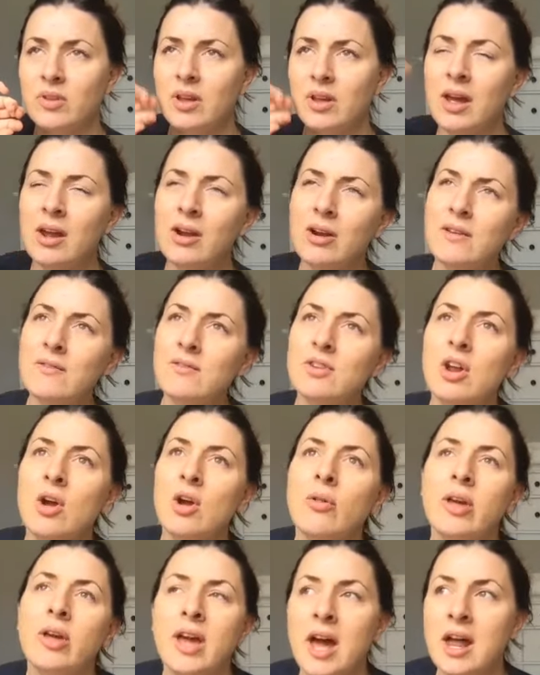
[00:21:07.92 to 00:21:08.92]
I don't even
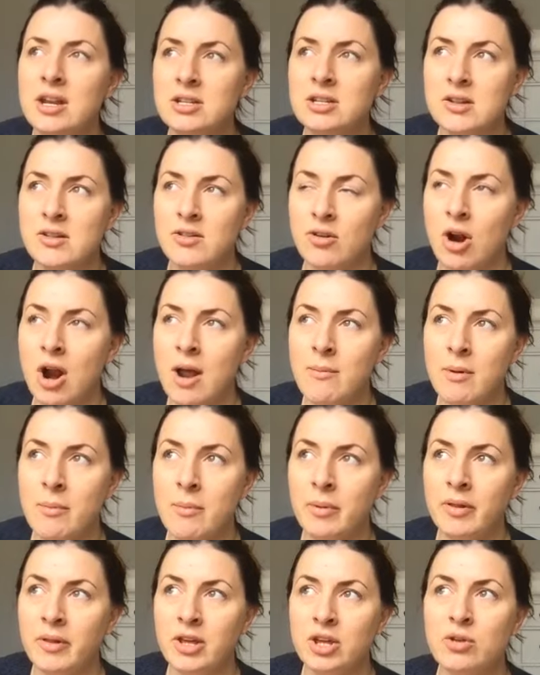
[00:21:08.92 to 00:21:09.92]
know like how to describe it,
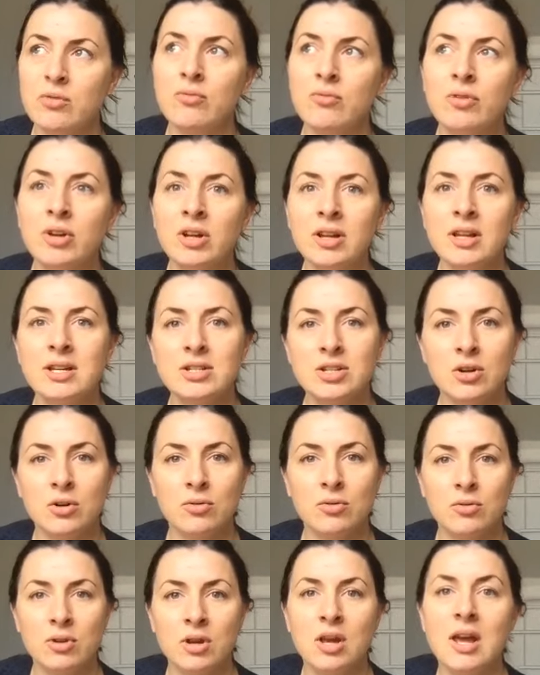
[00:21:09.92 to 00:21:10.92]
but like you really
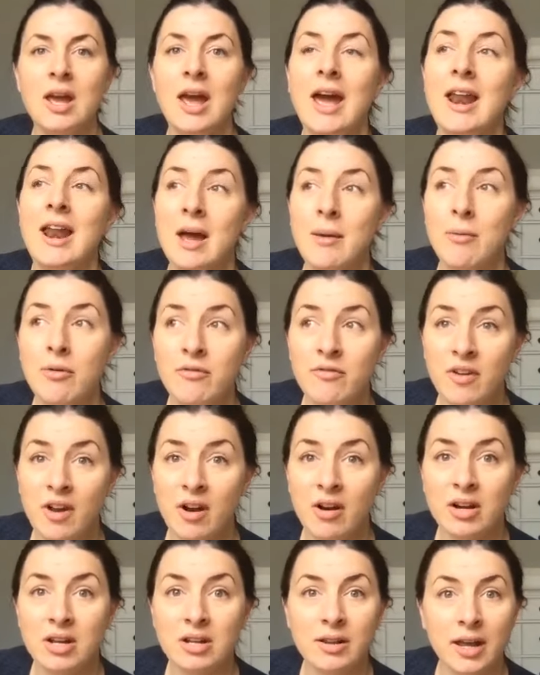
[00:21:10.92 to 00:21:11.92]
don't, and I'm a
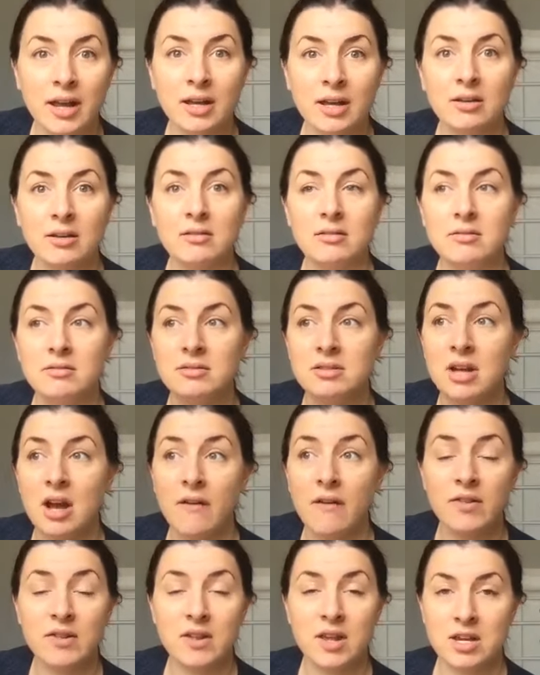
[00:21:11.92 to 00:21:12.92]
very like
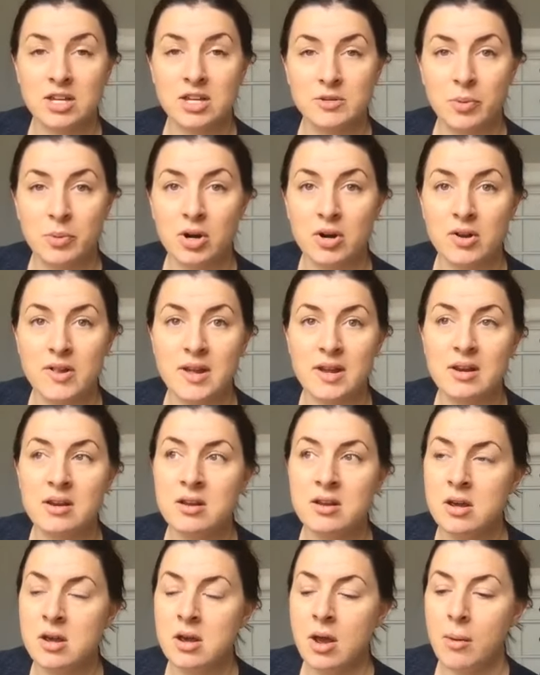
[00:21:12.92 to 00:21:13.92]
tough skinned person,
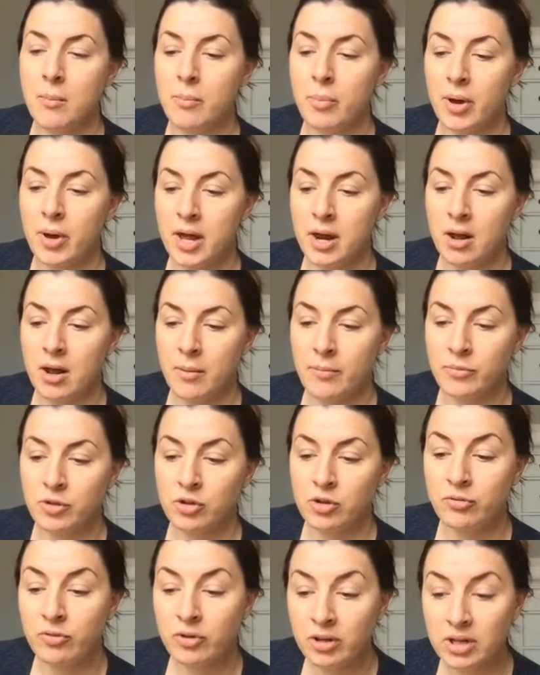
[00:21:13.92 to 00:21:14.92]
but
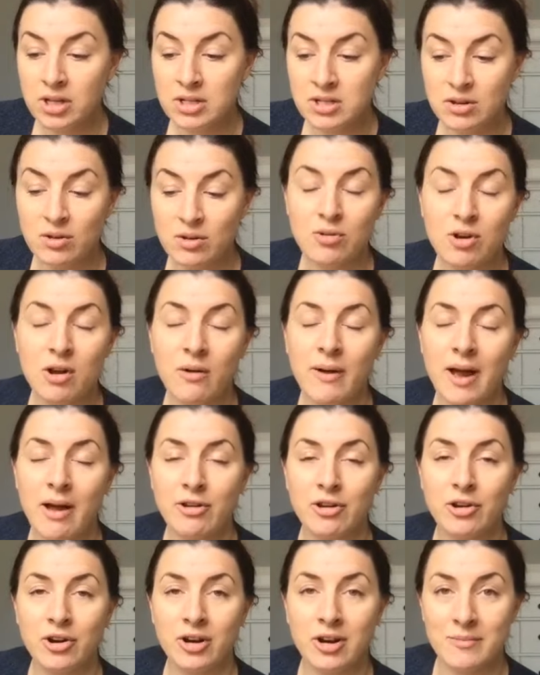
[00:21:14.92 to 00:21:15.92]
you really don't know how
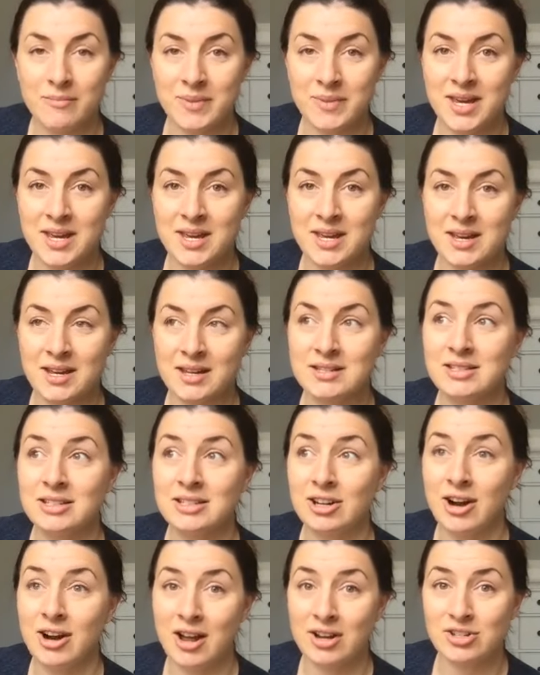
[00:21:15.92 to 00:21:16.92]
you're going to be until
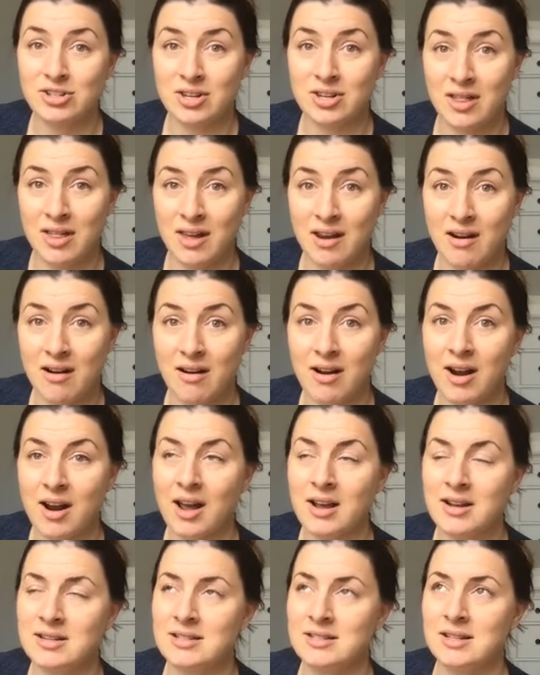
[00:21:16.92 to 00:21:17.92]
you're actually there. And
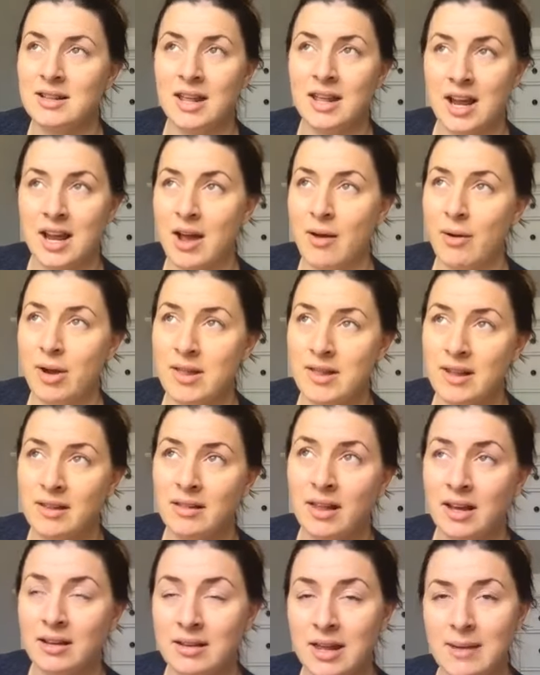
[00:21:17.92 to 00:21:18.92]
I, like how I said,
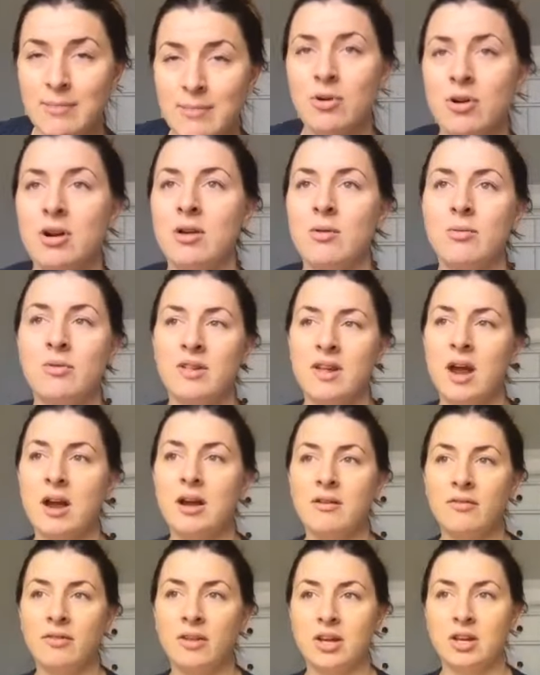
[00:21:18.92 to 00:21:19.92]
like labor, it was kind
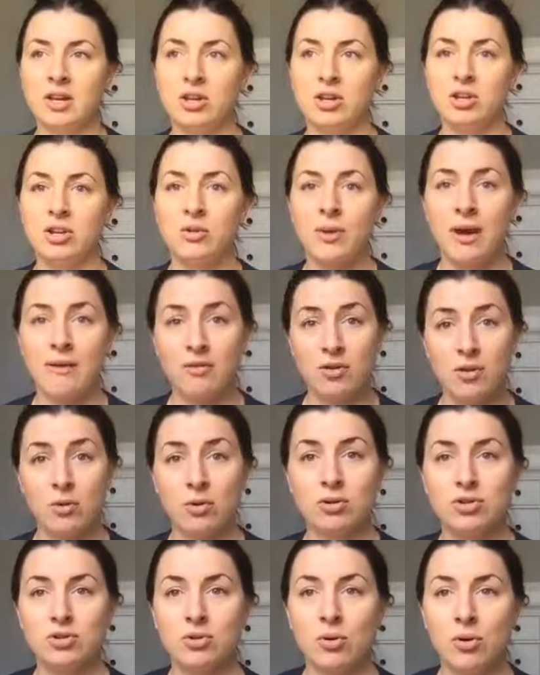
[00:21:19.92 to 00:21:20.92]
of like you have no
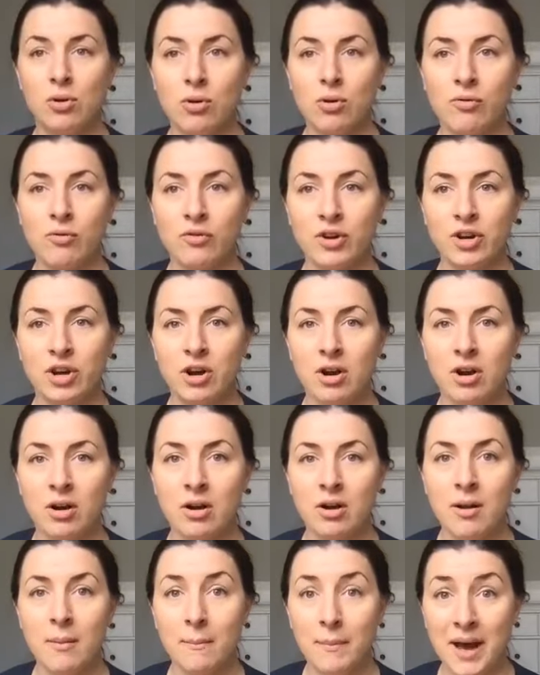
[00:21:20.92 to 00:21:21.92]
control over
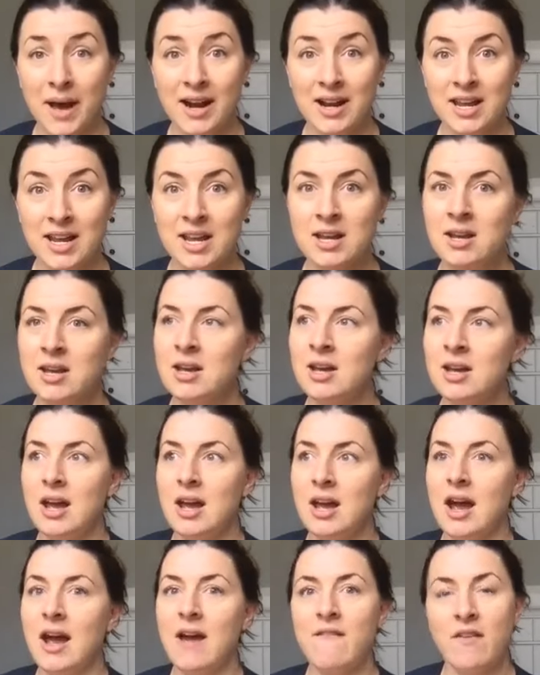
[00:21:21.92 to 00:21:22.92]
your body.
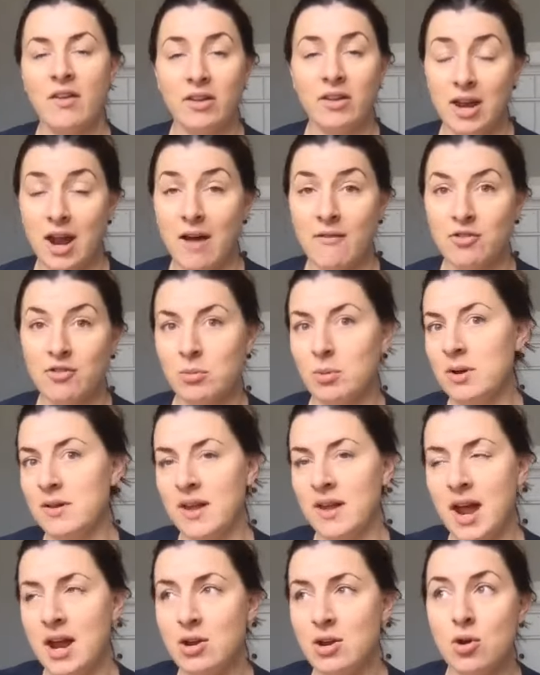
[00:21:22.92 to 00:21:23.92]
I felt like afterwards
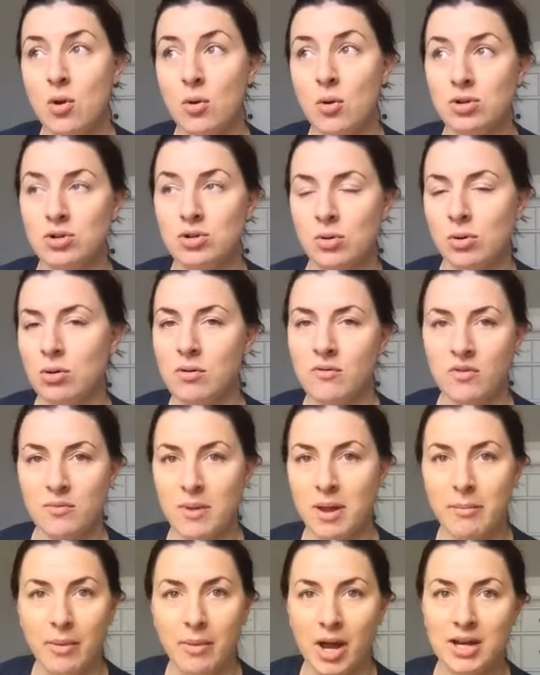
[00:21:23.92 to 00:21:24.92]
I had no control over
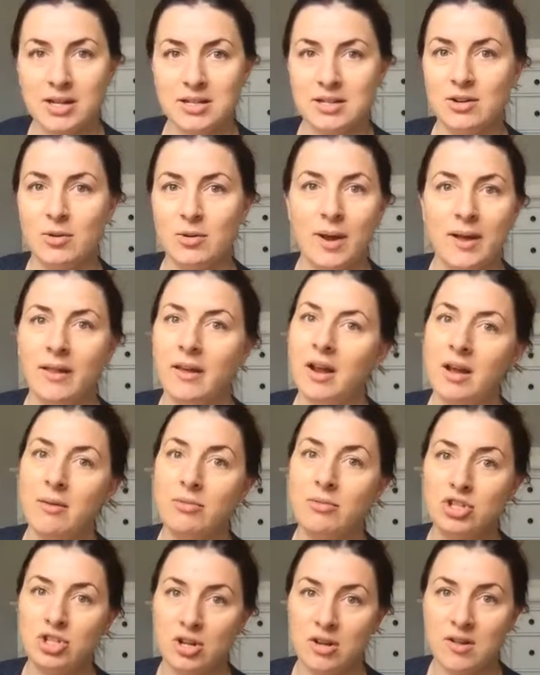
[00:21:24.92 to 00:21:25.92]
my mind in a way. Like I
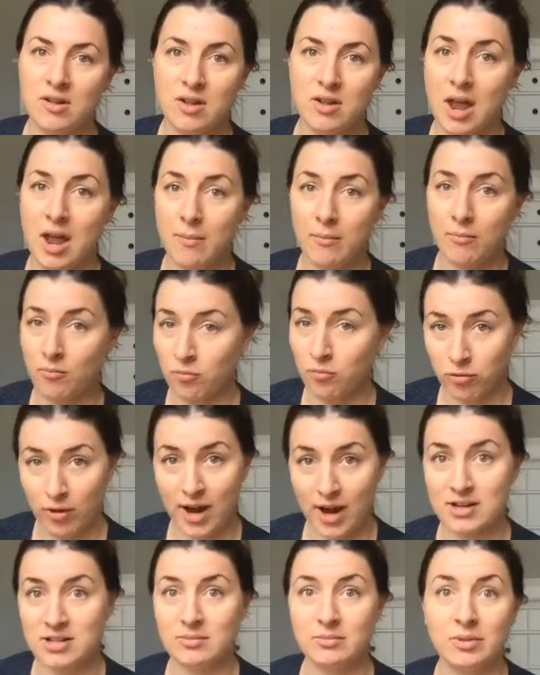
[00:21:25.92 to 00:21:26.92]
would just
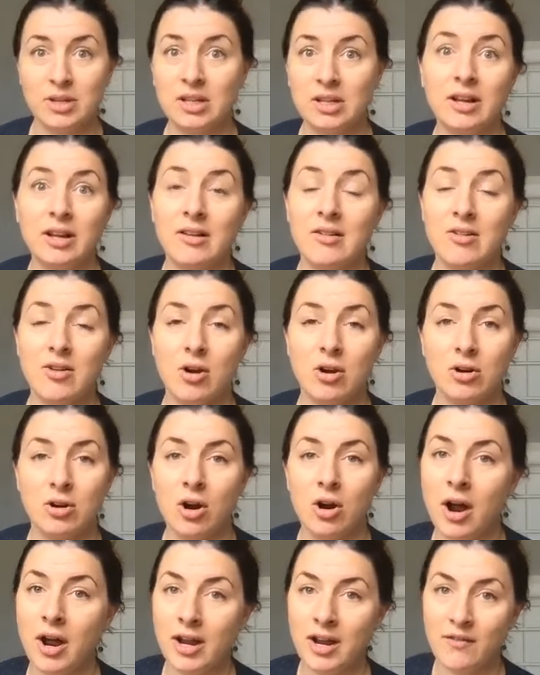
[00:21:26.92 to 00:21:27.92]
randomly like start
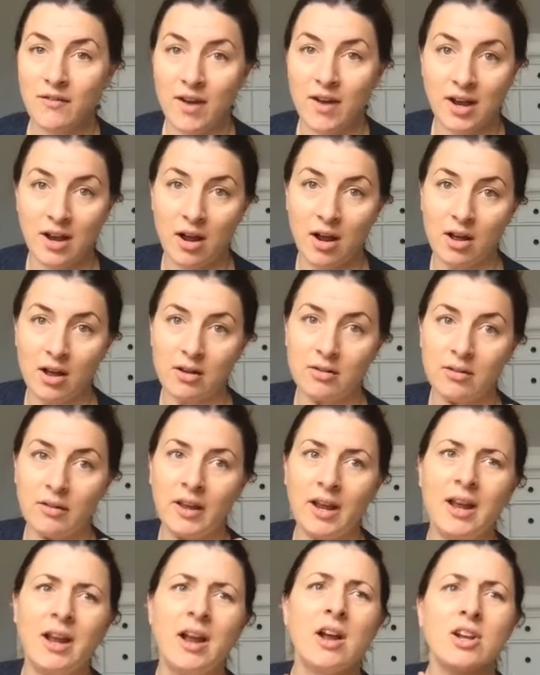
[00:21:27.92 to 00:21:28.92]
crying if
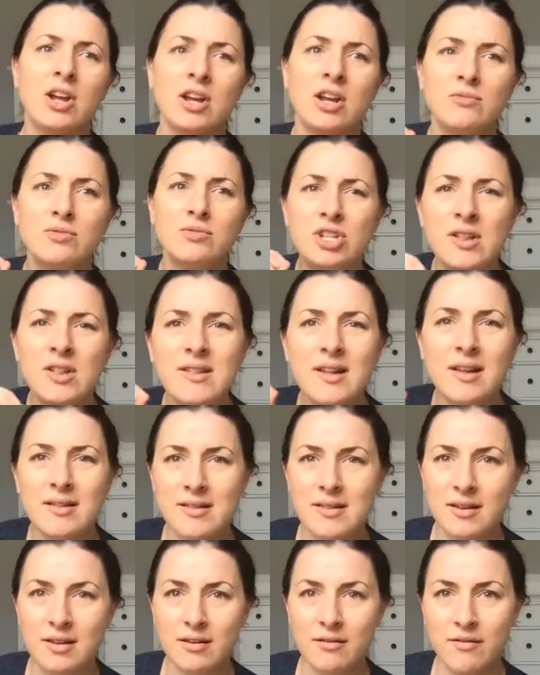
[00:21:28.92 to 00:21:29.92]
it was just
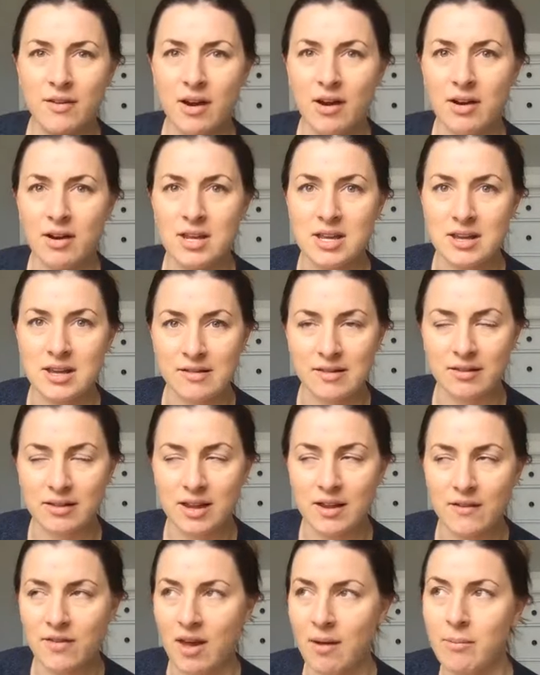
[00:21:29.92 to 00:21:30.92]
sensitive very
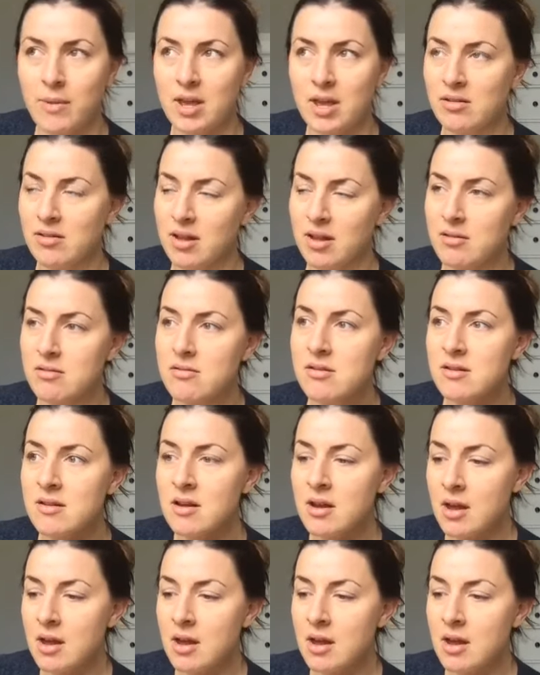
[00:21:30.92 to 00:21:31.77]
easily, if that makes sense.